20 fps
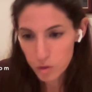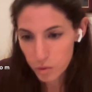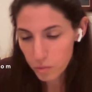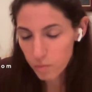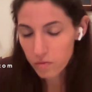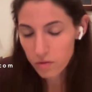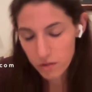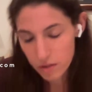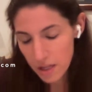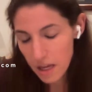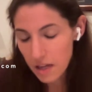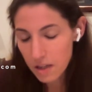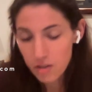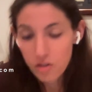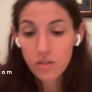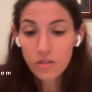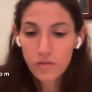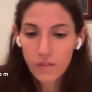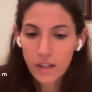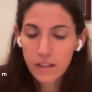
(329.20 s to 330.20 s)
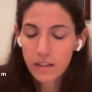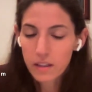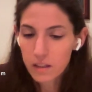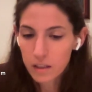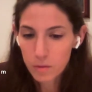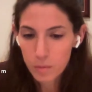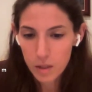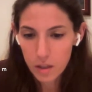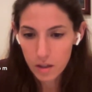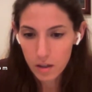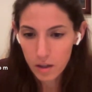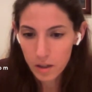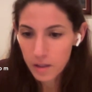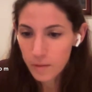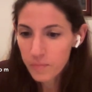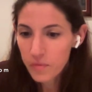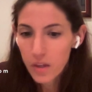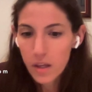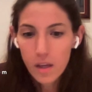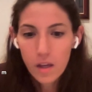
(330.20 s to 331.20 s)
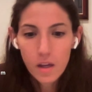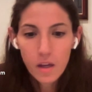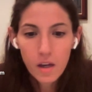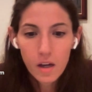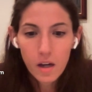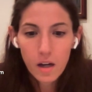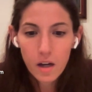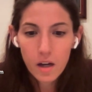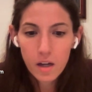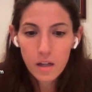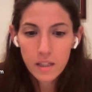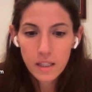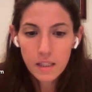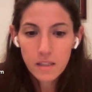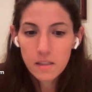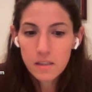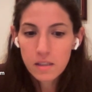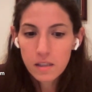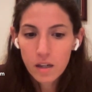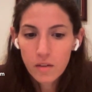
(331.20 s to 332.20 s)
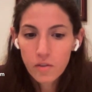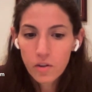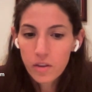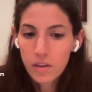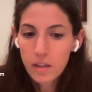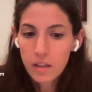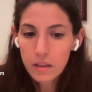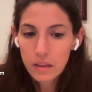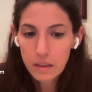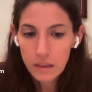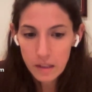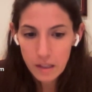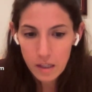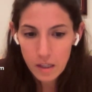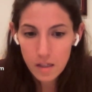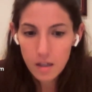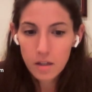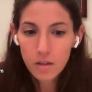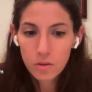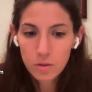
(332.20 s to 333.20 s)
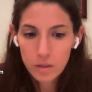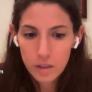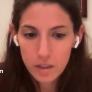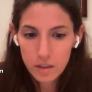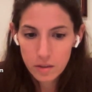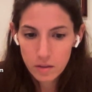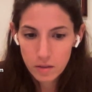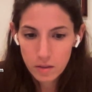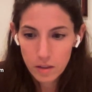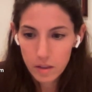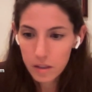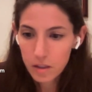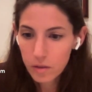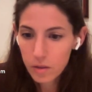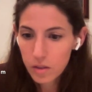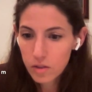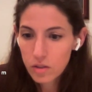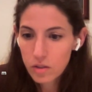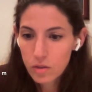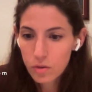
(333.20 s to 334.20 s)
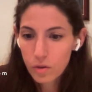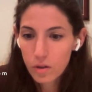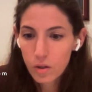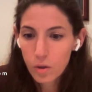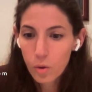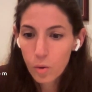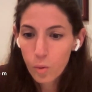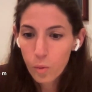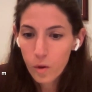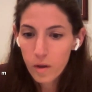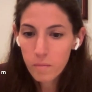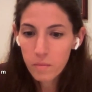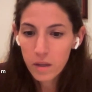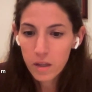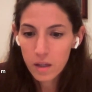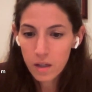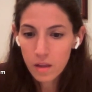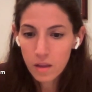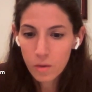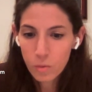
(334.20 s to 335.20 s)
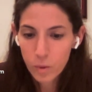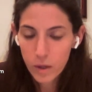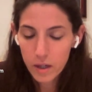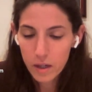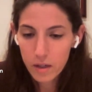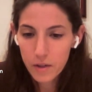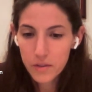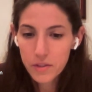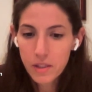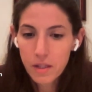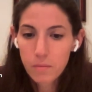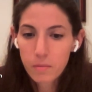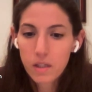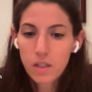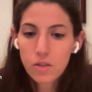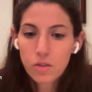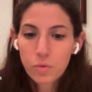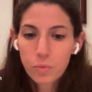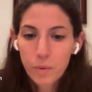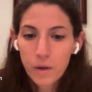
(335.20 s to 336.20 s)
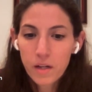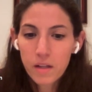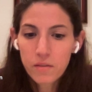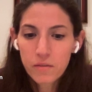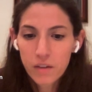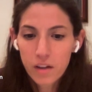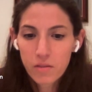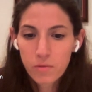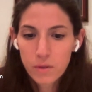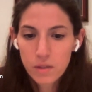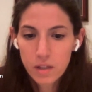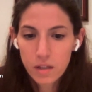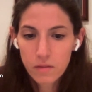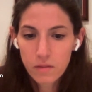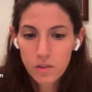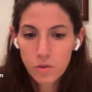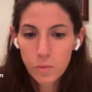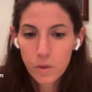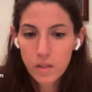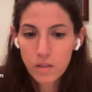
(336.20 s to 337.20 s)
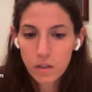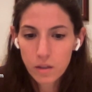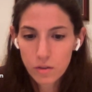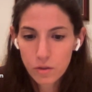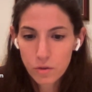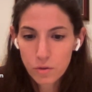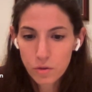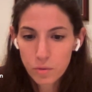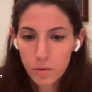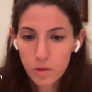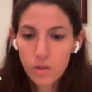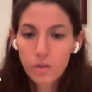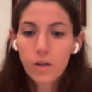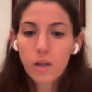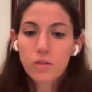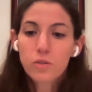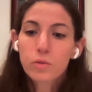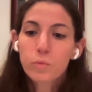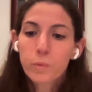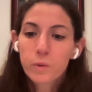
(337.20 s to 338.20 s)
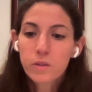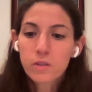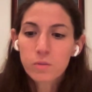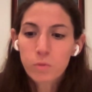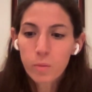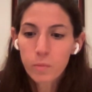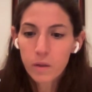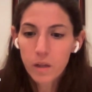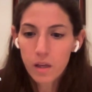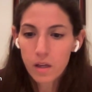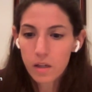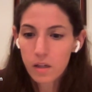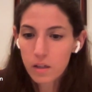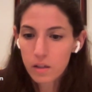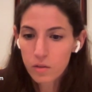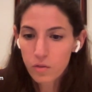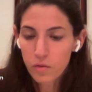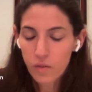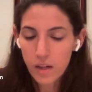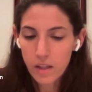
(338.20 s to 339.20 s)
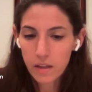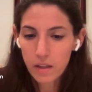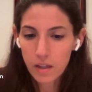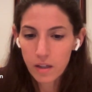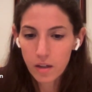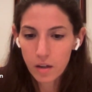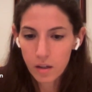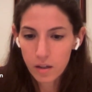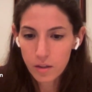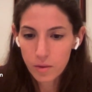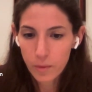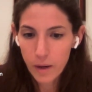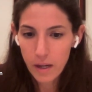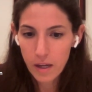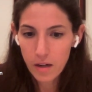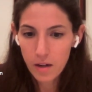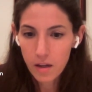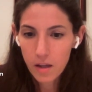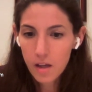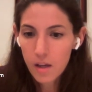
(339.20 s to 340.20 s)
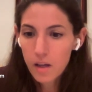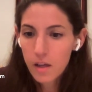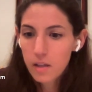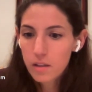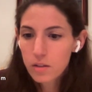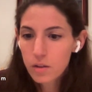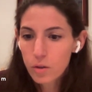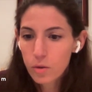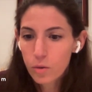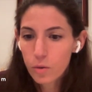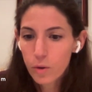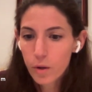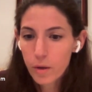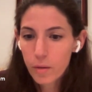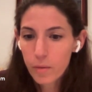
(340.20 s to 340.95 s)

saying she's finally going to be gone, he discovered that landlord Leo, had stored equipment in the warehouse that made 25% of the space unusable. Okay, so presumably Annika's finally gone, right? So